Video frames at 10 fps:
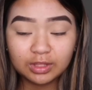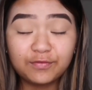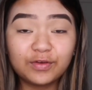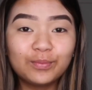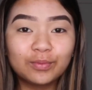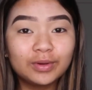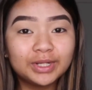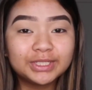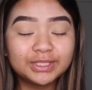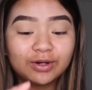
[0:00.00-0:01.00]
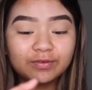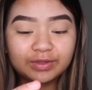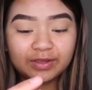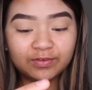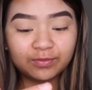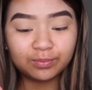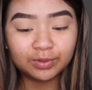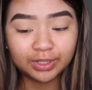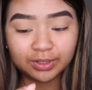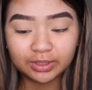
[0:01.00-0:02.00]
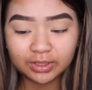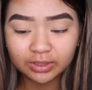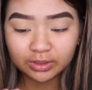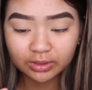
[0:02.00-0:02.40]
They feel pretty soft, they feel pretty good.